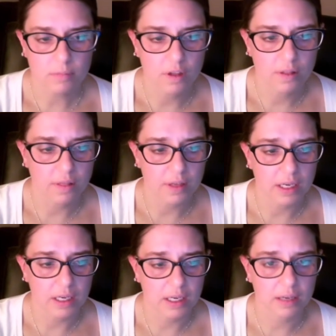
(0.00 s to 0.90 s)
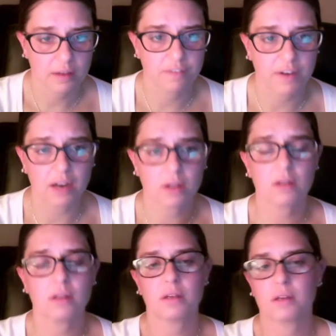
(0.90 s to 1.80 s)
The final
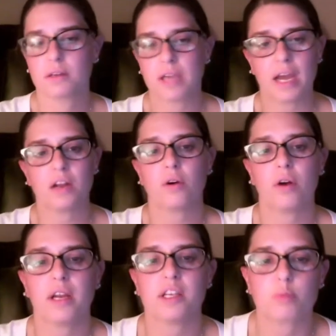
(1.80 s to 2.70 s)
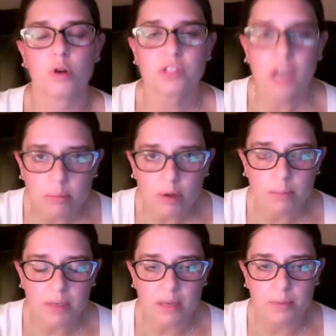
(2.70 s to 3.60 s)
category is proton pump
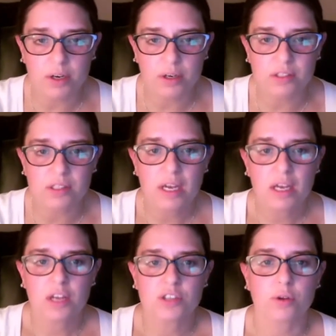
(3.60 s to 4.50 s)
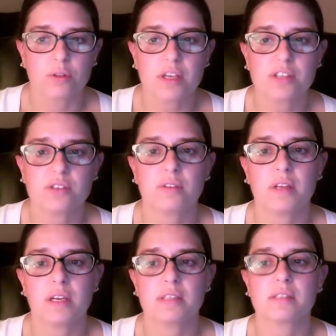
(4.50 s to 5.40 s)
inhibitors. So these are
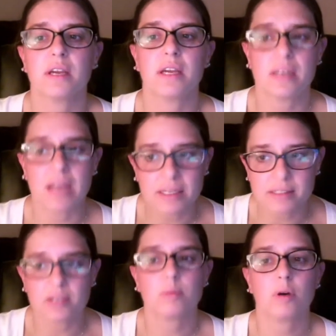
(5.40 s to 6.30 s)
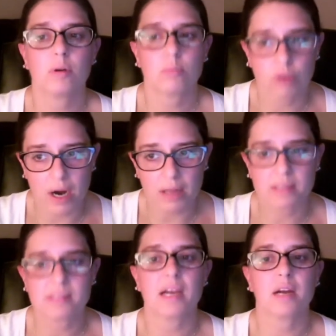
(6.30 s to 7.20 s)
things like Nexium,
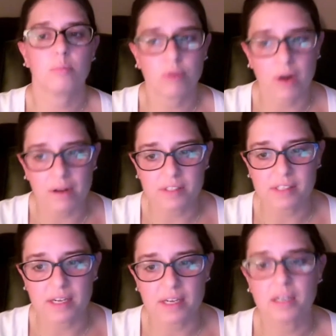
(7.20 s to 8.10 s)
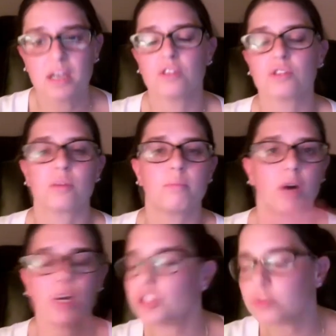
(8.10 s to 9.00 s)
Prilosec, Prevacid. There's a
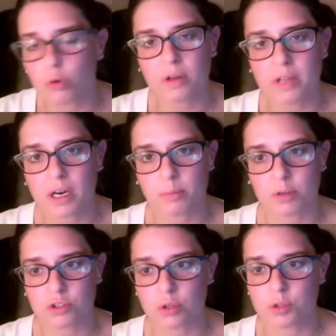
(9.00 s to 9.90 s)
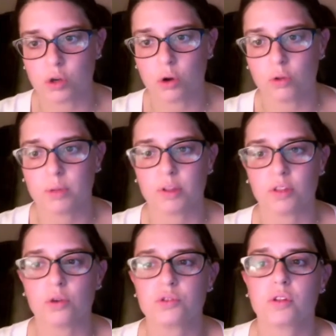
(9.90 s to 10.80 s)
bunch more that are prescription only, but
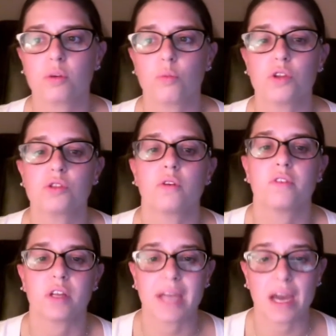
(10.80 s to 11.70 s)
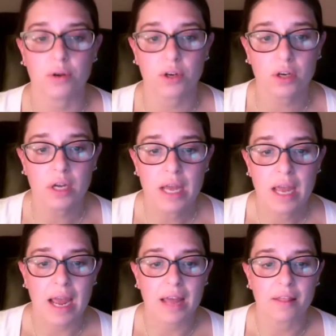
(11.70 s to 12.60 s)
those are the ones over the counter.
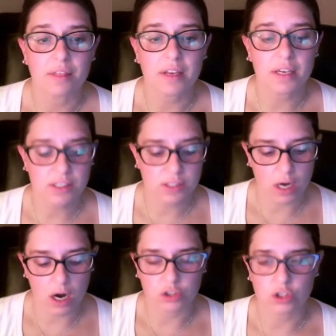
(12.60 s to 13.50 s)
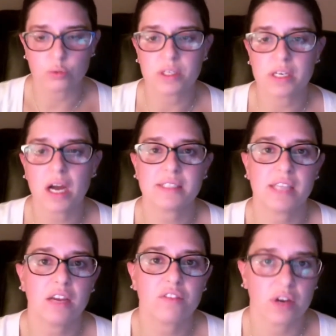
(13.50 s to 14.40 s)
And these you would not
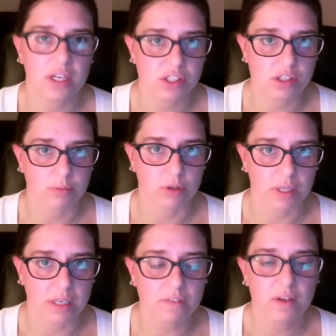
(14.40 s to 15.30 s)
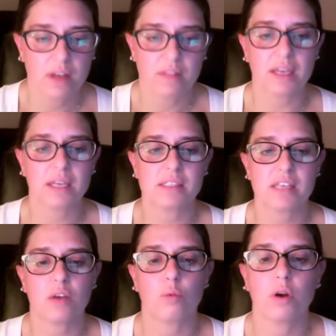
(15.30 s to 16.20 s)
take for instant relief. They can
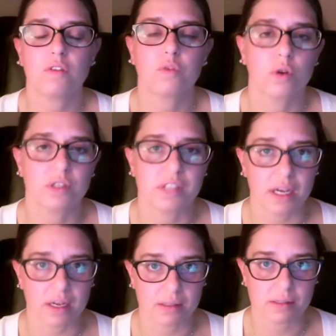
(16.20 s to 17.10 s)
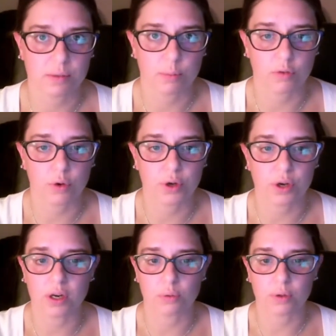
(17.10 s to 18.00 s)
take 1 to 4 days before you're
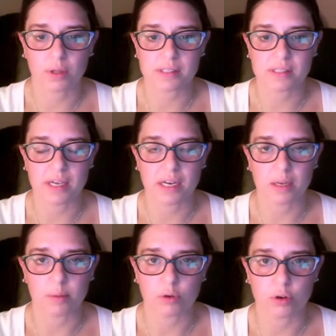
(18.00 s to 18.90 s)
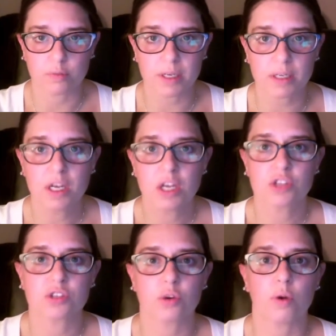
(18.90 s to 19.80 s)
going to really see any improvement.
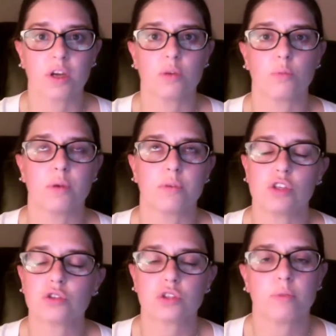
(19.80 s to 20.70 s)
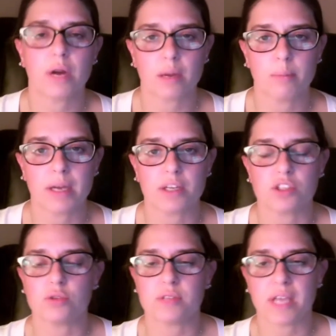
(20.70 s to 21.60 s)
So what we would usually recommend is
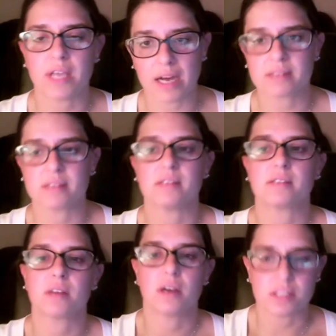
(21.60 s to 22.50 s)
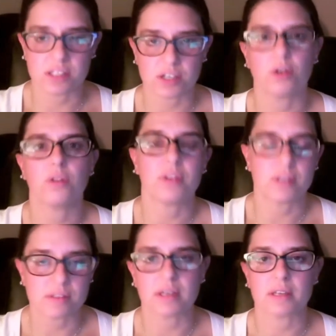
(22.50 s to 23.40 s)
use antacids until
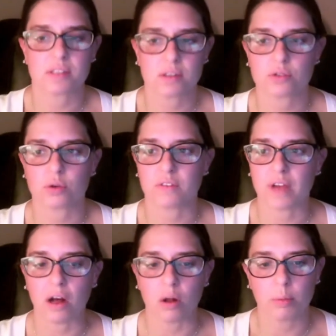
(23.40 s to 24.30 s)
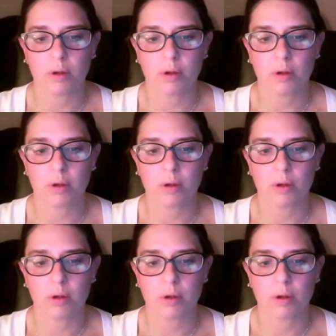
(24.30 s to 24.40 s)
these things sort of help.